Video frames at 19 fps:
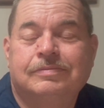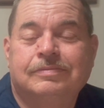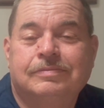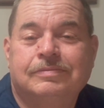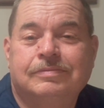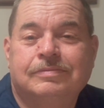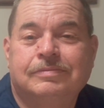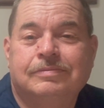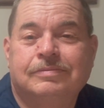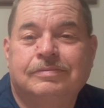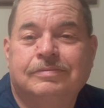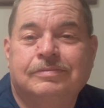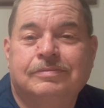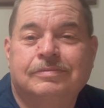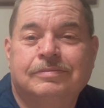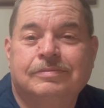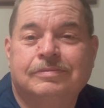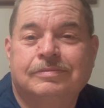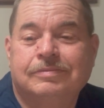
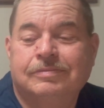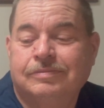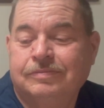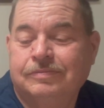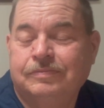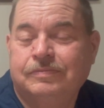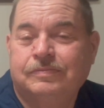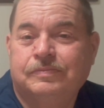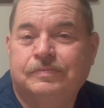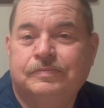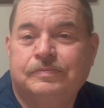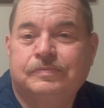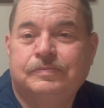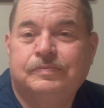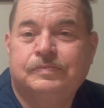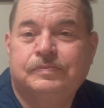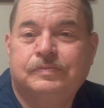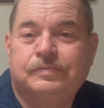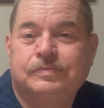
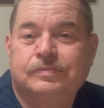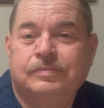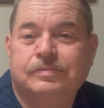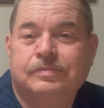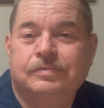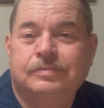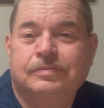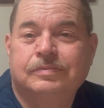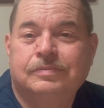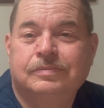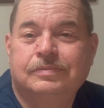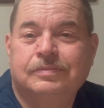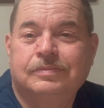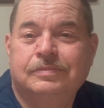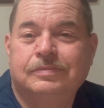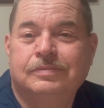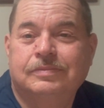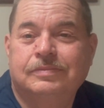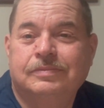
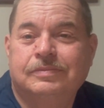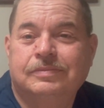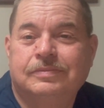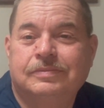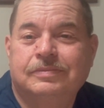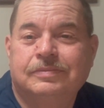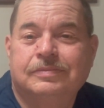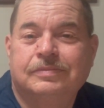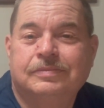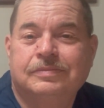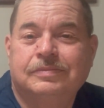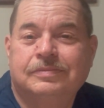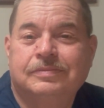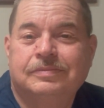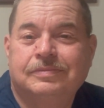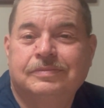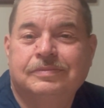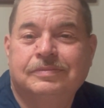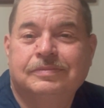
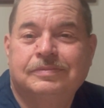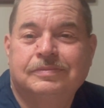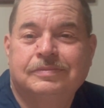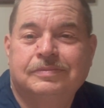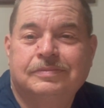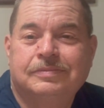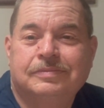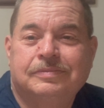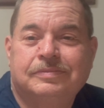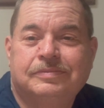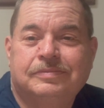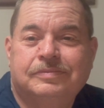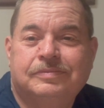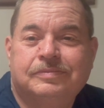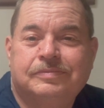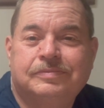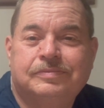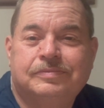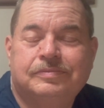
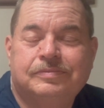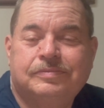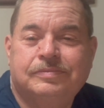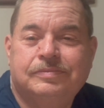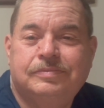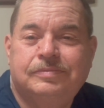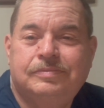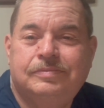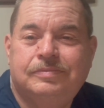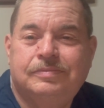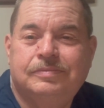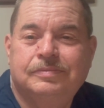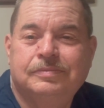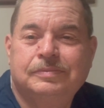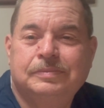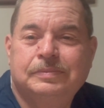(not speaking)